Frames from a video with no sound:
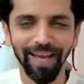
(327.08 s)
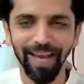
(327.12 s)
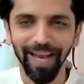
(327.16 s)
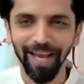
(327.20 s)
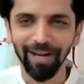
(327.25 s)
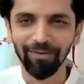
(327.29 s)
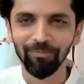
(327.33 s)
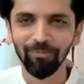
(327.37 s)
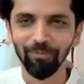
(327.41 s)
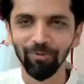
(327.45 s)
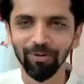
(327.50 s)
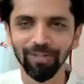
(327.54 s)

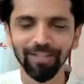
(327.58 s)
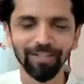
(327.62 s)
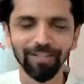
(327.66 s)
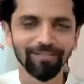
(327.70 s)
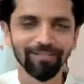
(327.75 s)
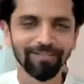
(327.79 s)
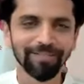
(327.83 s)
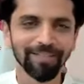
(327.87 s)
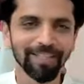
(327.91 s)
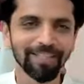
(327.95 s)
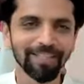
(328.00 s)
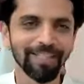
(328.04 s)
And what
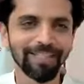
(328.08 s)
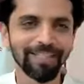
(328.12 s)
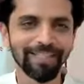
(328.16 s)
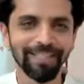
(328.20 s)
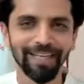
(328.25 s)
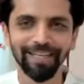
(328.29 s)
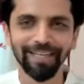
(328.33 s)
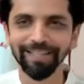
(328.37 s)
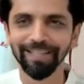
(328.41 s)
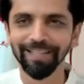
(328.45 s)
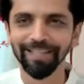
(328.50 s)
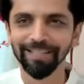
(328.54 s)
if Sachi
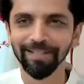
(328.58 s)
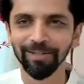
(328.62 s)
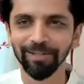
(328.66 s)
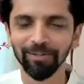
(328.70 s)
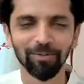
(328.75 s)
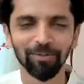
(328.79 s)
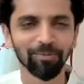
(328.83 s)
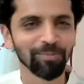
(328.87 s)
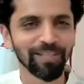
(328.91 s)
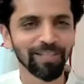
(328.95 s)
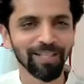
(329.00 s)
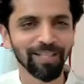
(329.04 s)
changes her
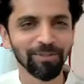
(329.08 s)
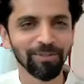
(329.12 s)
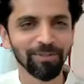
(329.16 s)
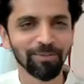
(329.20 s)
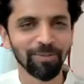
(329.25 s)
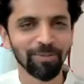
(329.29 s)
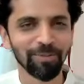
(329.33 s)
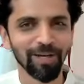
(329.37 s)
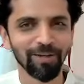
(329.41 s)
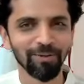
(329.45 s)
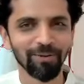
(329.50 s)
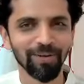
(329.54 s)
opening
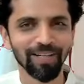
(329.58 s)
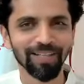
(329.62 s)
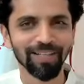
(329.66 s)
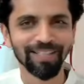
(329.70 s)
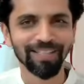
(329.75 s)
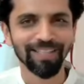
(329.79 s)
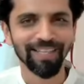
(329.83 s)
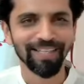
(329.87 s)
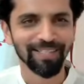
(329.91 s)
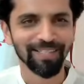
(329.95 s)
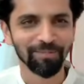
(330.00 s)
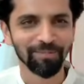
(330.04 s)
tomorrow and
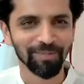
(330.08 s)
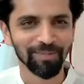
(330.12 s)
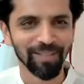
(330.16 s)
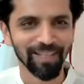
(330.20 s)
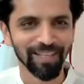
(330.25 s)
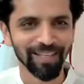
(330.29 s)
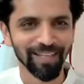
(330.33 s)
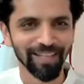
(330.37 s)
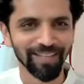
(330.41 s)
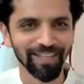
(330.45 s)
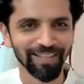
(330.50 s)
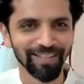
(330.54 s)
says
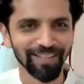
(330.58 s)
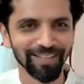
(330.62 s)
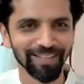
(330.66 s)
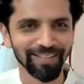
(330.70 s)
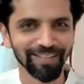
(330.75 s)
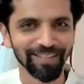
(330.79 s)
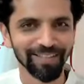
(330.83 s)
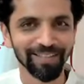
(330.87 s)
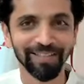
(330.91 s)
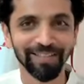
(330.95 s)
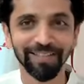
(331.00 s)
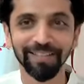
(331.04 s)
something
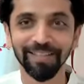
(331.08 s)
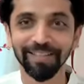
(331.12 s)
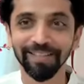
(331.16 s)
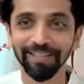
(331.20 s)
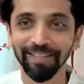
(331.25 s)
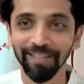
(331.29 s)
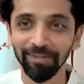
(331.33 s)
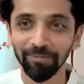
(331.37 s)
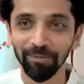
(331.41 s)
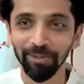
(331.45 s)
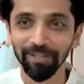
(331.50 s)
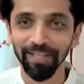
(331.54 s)
else?
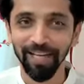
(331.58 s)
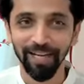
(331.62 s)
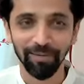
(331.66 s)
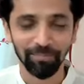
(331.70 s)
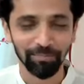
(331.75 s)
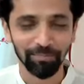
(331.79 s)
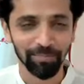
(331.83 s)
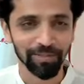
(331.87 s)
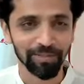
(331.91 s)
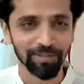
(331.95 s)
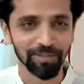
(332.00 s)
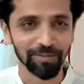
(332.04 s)
Then what
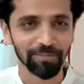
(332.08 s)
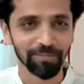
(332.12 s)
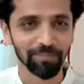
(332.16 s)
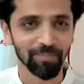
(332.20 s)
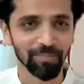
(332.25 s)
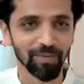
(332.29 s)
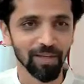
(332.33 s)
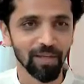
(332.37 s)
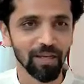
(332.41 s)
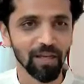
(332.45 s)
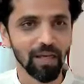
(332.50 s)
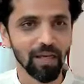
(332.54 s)
happens?
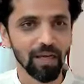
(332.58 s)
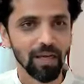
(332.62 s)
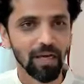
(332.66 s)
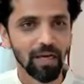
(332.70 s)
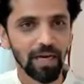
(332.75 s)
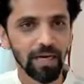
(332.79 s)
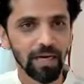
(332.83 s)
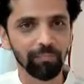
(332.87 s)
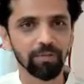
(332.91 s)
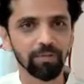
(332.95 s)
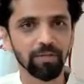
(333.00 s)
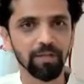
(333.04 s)

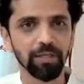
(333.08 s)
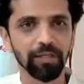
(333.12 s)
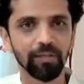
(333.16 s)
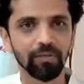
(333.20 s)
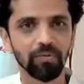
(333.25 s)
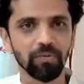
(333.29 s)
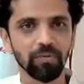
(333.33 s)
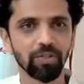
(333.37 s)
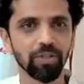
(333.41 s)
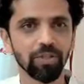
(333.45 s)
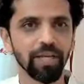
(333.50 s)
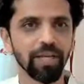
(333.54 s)
I'm trying
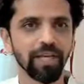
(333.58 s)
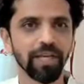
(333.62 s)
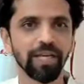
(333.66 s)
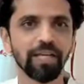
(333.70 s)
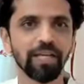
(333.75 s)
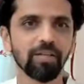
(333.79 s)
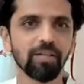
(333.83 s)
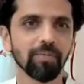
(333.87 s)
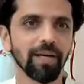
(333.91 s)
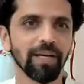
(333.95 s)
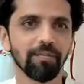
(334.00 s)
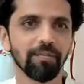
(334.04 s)
to
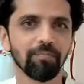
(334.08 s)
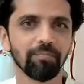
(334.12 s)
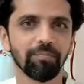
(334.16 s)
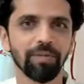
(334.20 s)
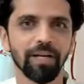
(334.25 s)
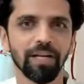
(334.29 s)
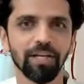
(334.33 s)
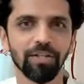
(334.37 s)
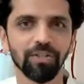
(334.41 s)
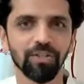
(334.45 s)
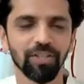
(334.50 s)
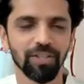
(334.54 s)
change my
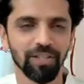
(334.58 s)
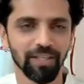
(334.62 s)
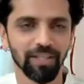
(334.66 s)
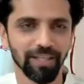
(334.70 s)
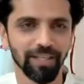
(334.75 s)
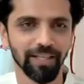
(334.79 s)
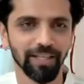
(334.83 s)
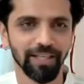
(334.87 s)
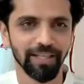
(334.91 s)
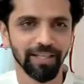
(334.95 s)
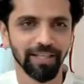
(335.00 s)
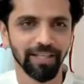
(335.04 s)
impression
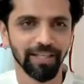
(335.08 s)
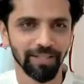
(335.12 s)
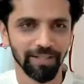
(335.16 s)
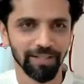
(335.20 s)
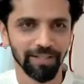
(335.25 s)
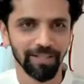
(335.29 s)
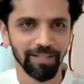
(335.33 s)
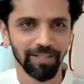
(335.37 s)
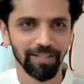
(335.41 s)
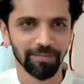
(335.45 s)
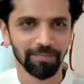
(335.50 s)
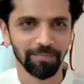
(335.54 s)
again and
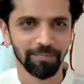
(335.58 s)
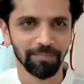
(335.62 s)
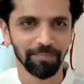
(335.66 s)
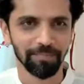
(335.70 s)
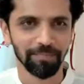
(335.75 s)
again.